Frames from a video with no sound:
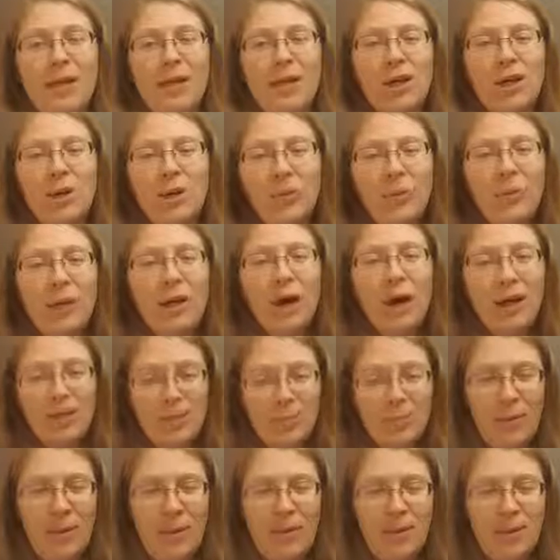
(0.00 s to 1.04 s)
her
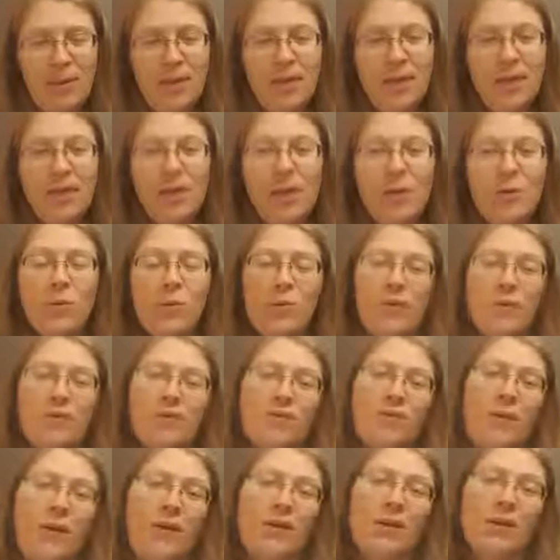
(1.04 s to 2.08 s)
husband when it
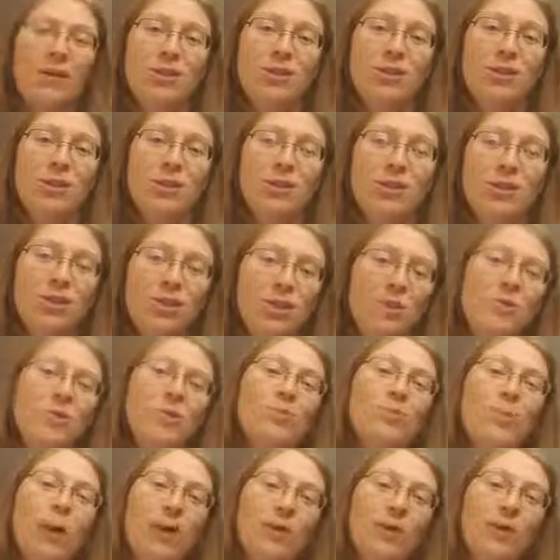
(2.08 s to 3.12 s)
was found that she was
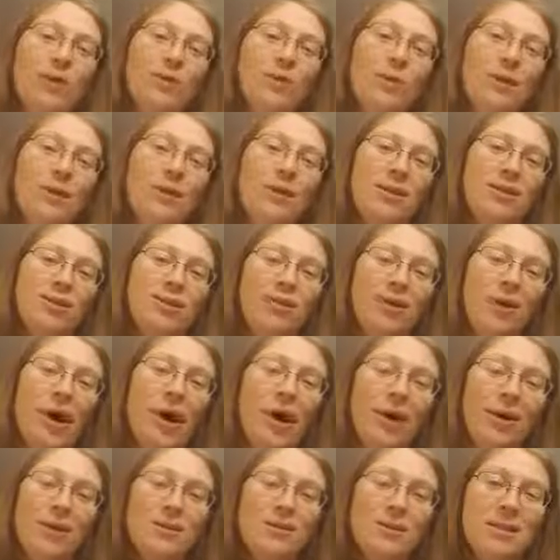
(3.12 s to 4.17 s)
pregnant with his
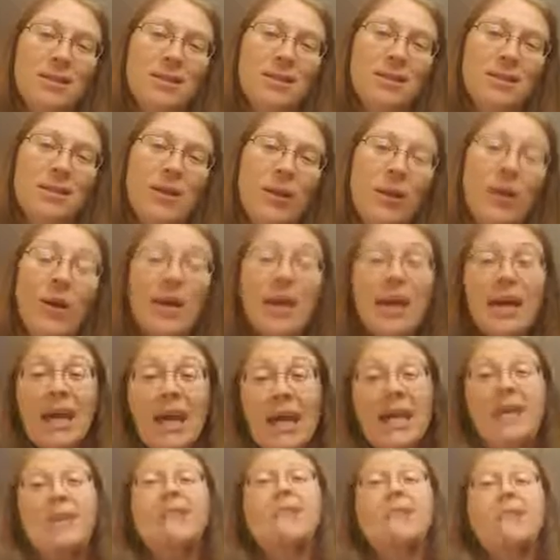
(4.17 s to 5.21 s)
child. And so
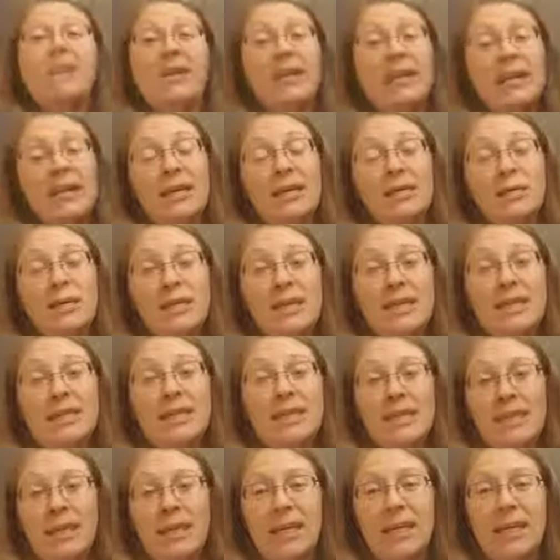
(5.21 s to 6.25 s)
envy we
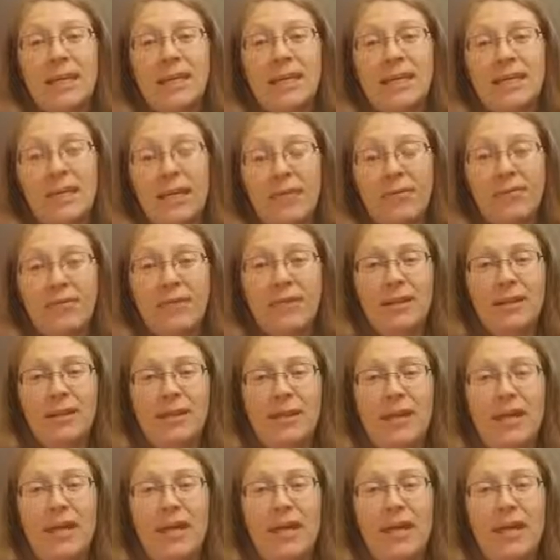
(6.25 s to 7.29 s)
see
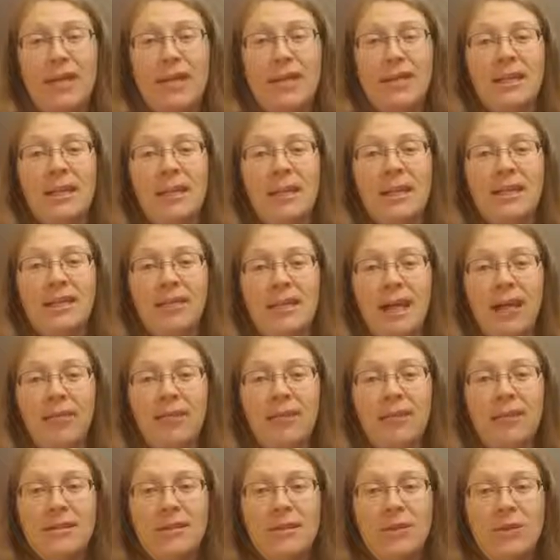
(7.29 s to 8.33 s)
definitely in King
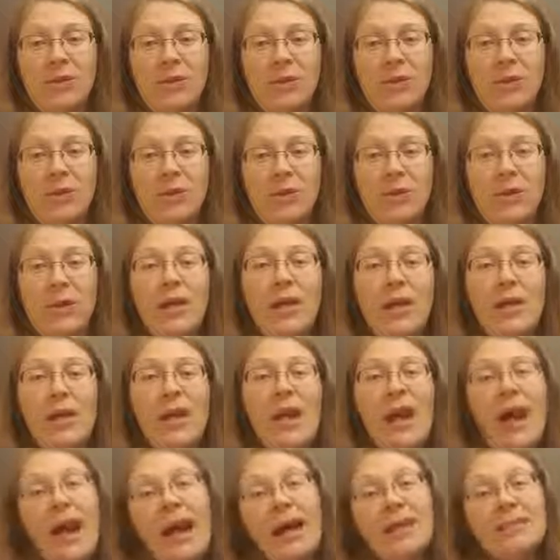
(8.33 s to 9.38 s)
David, someone who
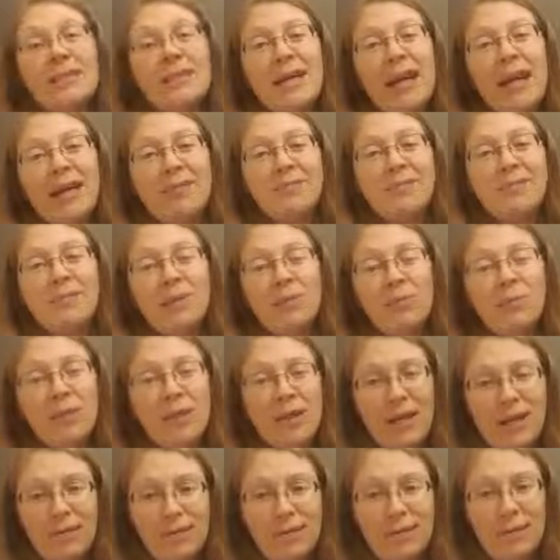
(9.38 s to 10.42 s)
had to have
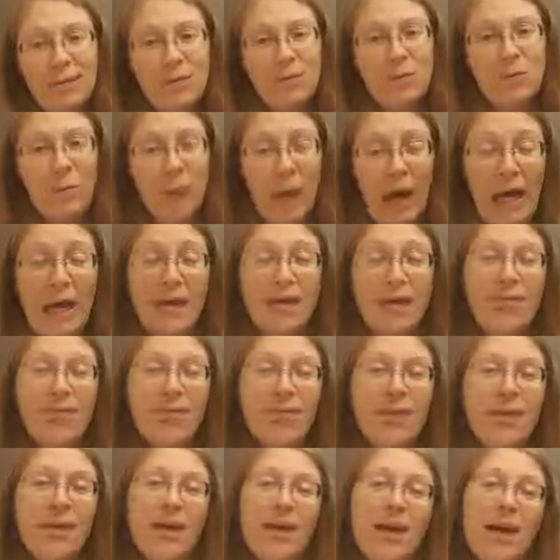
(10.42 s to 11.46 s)
someone else's
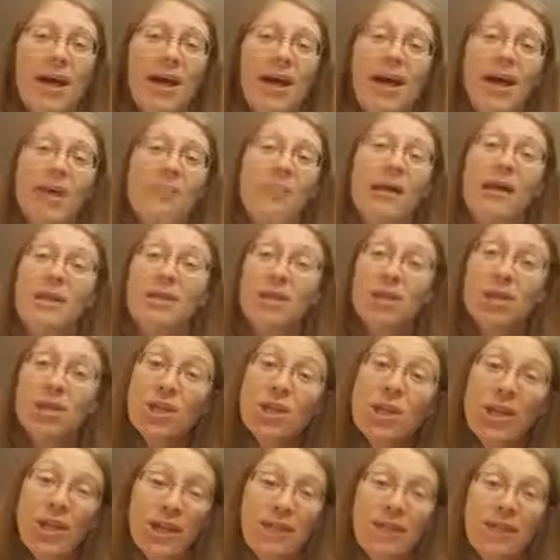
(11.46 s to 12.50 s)
wife, and
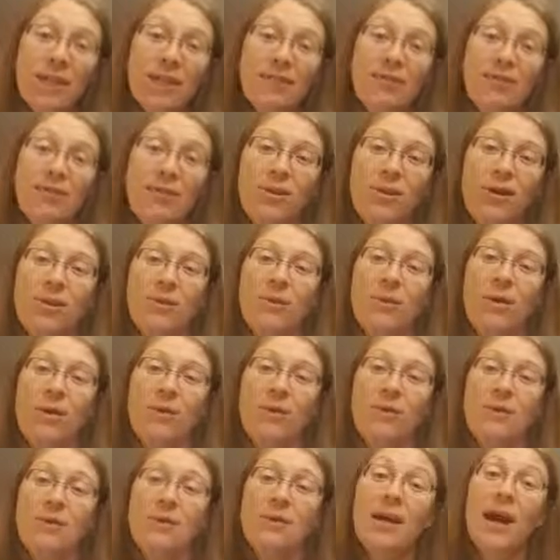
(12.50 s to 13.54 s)
took it even though
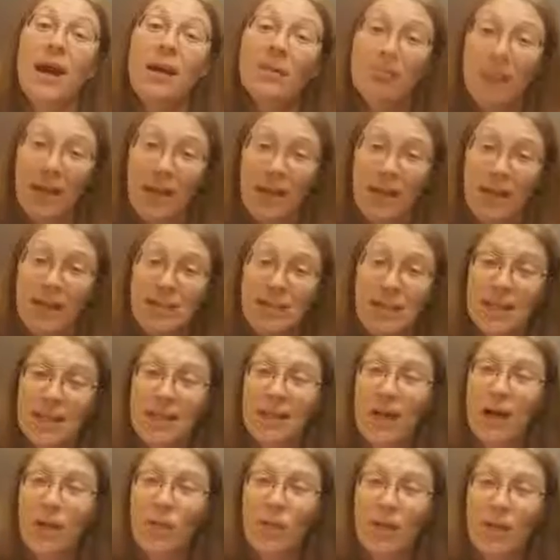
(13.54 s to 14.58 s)
it was not right and
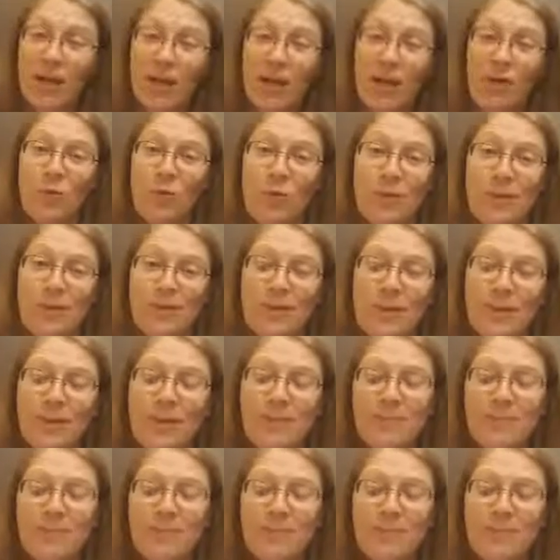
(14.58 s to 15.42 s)
not what God wanted.